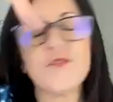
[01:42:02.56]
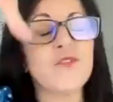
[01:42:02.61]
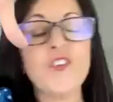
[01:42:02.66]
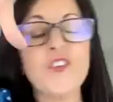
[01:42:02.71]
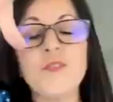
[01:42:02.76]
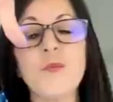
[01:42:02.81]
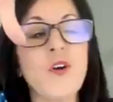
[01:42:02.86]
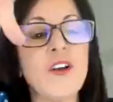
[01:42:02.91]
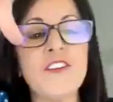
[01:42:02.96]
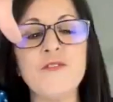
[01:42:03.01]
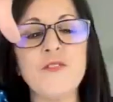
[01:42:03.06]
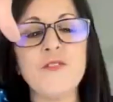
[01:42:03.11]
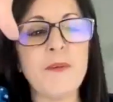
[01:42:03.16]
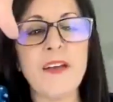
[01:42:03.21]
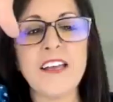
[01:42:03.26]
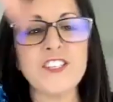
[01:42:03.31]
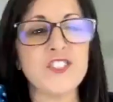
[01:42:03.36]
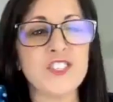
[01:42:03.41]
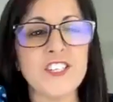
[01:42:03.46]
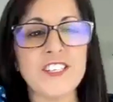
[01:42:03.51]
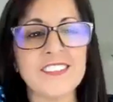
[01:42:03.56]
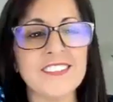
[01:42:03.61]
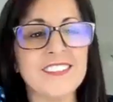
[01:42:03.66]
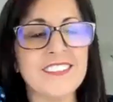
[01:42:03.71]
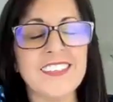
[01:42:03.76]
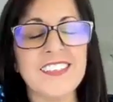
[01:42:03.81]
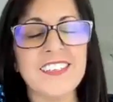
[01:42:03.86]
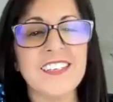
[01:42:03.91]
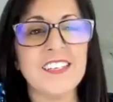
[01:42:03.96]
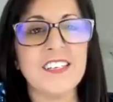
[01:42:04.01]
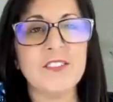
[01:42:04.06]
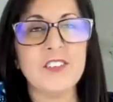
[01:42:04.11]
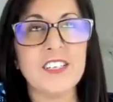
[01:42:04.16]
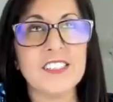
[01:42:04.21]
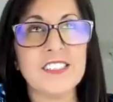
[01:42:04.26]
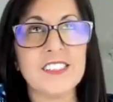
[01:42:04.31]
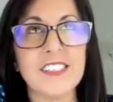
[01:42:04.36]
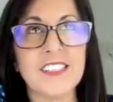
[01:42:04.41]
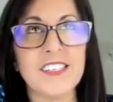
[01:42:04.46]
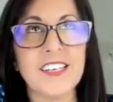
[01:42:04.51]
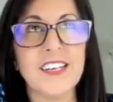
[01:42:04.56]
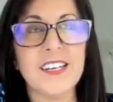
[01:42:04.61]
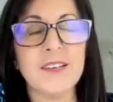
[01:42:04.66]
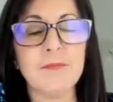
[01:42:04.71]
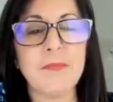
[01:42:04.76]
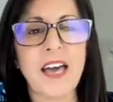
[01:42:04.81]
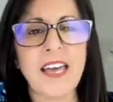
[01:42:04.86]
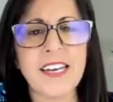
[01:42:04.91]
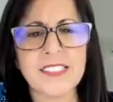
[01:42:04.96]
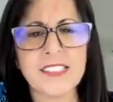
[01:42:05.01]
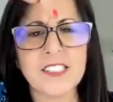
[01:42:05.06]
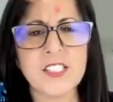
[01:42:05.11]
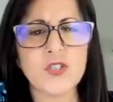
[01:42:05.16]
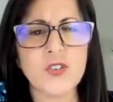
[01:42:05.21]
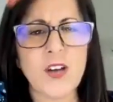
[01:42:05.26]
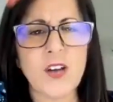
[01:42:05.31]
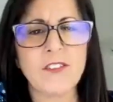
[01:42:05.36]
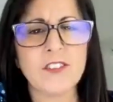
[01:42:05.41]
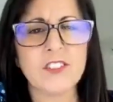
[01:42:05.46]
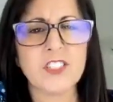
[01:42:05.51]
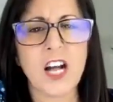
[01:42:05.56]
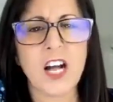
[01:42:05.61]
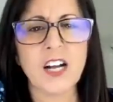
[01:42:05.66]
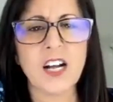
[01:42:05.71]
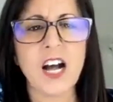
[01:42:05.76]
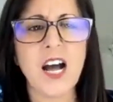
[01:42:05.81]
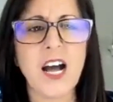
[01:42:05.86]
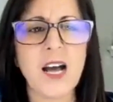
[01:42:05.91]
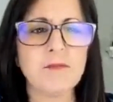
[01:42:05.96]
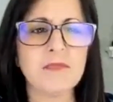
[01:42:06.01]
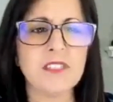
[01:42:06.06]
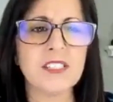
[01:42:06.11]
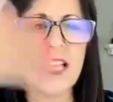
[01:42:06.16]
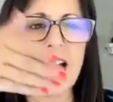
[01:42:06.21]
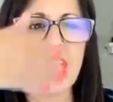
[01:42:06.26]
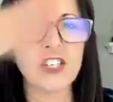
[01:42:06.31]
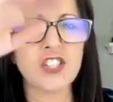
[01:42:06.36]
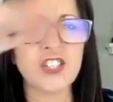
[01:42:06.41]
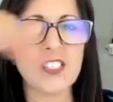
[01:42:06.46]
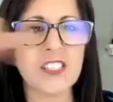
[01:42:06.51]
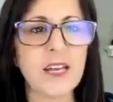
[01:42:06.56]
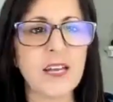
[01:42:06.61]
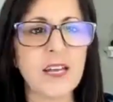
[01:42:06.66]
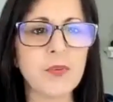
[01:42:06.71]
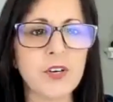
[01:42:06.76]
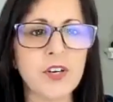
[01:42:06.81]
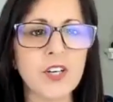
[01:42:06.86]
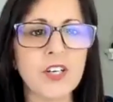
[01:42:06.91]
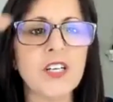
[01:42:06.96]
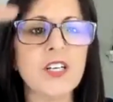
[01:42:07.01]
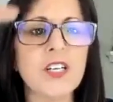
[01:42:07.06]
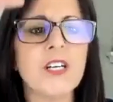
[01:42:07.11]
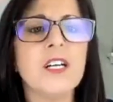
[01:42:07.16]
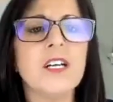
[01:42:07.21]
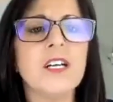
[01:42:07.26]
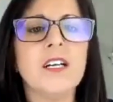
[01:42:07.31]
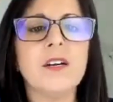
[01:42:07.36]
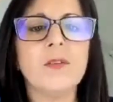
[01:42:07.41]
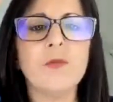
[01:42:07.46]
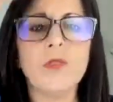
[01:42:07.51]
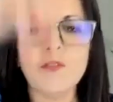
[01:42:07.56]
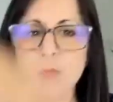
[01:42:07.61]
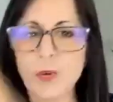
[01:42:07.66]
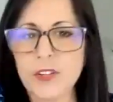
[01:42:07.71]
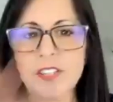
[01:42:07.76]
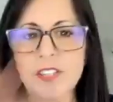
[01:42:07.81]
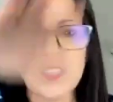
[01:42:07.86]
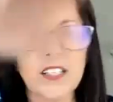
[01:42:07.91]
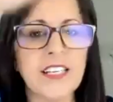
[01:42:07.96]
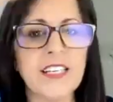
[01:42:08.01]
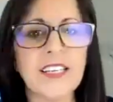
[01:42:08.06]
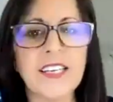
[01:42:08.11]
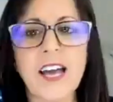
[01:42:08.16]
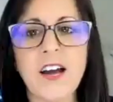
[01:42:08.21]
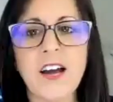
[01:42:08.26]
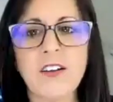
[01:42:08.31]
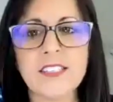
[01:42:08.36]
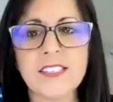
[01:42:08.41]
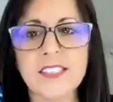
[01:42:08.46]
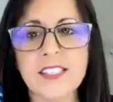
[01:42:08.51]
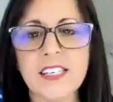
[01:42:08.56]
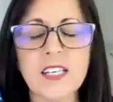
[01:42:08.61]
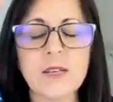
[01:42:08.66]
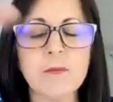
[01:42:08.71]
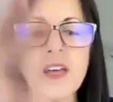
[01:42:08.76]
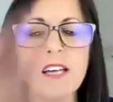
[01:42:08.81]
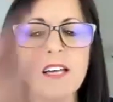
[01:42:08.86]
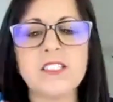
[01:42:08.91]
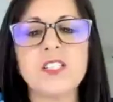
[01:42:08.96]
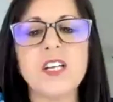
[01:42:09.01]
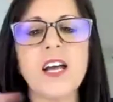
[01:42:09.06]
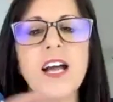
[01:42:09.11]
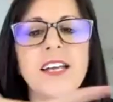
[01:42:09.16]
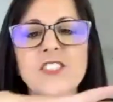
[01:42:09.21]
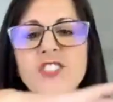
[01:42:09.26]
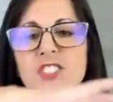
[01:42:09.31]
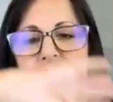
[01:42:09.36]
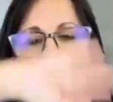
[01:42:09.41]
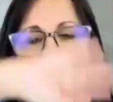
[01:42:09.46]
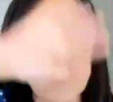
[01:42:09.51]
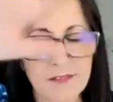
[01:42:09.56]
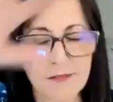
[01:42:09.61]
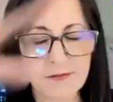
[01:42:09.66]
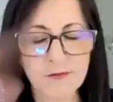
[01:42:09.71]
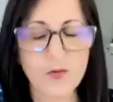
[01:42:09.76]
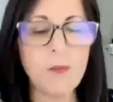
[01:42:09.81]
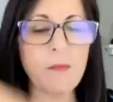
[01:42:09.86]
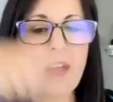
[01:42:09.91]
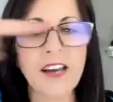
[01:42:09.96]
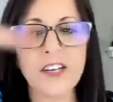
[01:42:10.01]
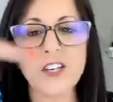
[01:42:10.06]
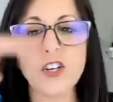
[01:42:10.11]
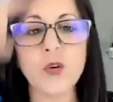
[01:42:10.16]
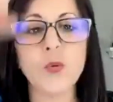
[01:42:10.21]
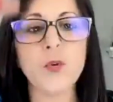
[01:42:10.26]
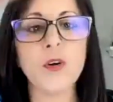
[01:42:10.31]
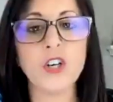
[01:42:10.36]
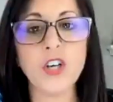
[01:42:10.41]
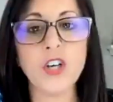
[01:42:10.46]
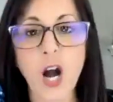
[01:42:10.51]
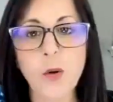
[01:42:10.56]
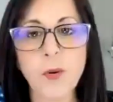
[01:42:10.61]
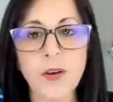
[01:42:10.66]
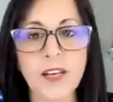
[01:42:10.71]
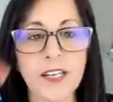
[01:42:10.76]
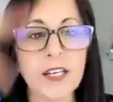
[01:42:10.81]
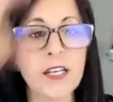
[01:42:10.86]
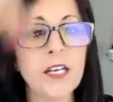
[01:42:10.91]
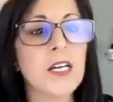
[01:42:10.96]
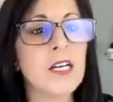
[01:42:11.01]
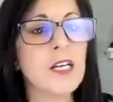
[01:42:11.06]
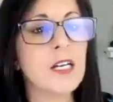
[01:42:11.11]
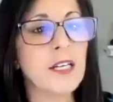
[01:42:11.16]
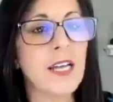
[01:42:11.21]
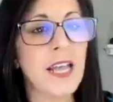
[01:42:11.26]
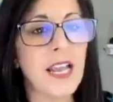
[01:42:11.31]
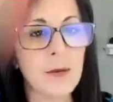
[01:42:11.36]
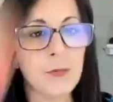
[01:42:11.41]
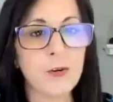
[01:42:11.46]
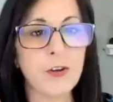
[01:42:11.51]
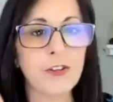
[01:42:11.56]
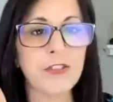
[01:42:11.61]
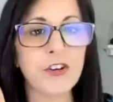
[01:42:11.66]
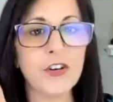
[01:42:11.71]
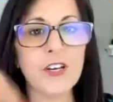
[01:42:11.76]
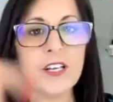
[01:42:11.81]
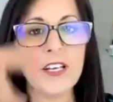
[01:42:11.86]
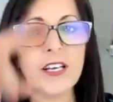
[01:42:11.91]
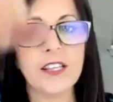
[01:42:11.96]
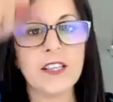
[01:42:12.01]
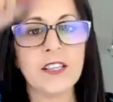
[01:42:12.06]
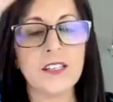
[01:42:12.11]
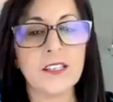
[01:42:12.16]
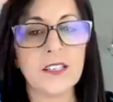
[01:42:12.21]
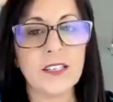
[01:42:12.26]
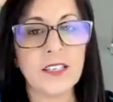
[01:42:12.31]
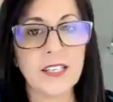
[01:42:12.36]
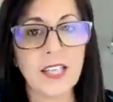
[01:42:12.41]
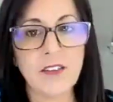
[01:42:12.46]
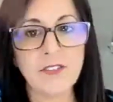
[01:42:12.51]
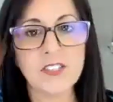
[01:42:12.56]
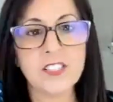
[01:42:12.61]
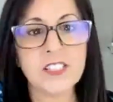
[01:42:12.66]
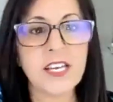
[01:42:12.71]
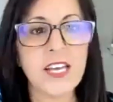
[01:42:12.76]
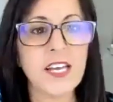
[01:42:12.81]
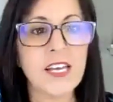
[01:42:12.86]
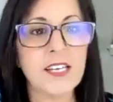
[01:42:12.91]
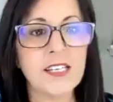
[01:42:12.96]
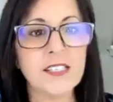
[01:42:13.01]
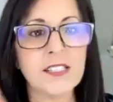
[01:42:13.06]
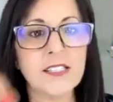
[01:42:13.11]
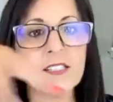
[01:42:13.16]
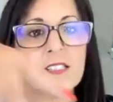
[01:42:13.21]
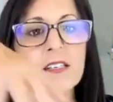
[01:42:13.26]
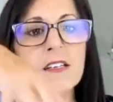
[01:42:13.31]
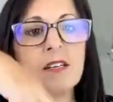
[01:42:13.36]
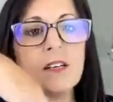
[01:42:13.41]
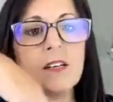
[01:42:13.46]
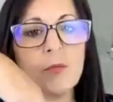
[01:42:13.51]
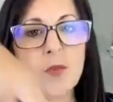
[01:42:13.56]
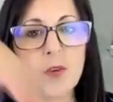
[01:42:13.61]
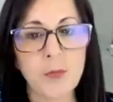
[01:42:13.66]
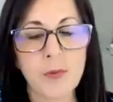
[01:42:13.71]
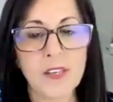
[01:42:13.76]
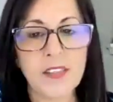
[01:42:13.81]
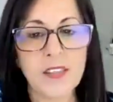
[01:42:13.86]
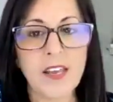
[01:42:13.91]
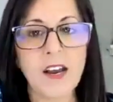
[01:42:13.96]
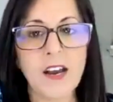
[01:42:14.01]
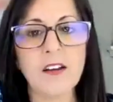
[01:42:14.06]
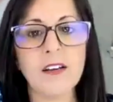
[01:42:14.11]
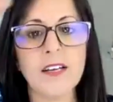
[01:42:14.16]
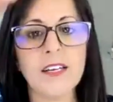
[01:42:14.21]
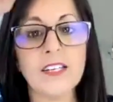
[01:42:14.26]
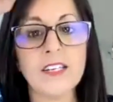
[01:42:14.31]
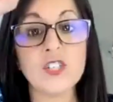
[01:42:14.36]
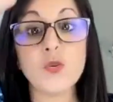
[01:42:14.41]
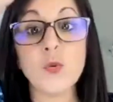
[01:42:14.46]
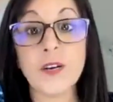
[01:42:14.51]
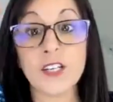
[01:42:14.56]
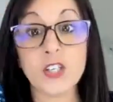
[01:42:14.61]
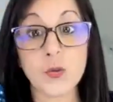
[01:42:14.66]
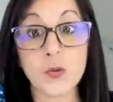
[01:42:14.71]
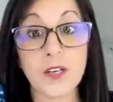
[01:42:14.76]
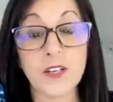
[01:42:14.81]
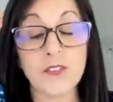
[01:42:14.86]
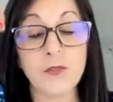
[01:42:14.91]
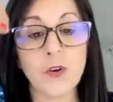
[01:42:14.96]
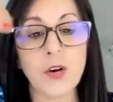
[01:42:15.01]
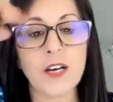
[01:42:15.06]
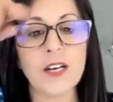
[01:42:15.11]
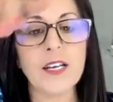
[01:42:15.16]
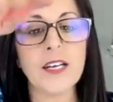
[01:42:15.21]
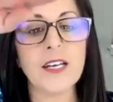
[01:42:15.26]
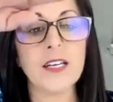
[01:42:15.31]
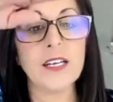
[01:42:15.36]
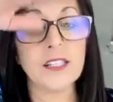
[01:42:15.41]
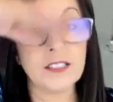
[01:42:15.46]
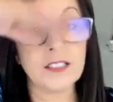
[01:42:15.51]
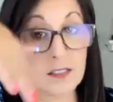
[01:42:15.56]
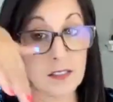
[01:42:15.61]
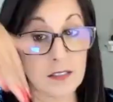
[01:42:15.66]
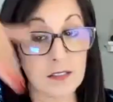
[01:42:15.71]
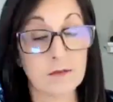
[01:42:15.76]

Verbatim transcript: for more information, what is it? Uh, MadisonTravel.com/Stenberg. We put the link out. It's in emails. Yes. I just reminder, we're going April 30th, 11 days. We'll be there in 2024. It's